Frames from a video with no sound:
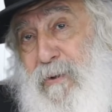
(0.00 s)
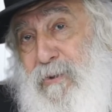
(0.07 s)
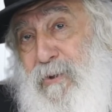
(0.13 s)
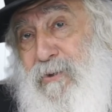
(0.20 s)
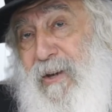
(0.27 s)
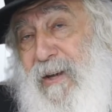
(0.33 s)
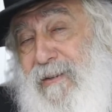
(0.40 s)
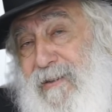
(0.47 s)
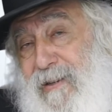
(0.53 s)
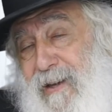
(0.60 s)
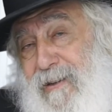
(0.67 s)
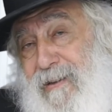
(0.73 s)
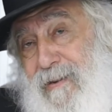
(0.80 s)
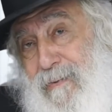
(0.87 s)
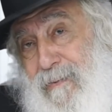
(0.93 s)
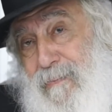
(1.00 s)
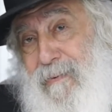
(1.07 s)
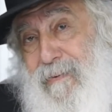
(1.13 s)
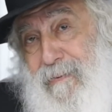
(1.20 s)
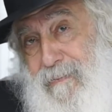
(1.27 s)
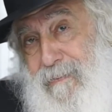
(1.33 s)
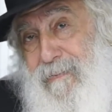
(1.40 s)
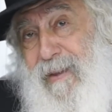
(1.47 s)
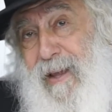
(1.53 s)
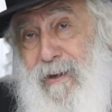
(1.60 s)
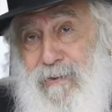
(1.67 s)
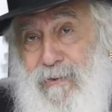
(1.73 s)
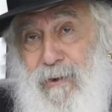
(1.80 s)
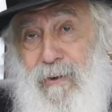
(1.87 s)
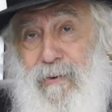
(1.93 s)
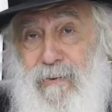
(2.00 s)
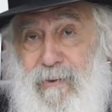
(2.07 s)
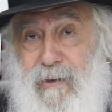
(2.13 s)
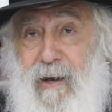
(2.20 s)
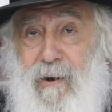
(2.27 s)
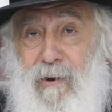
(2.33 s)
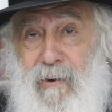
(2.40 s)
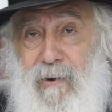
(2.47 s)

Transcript: Shushan said, thanks God, yeah,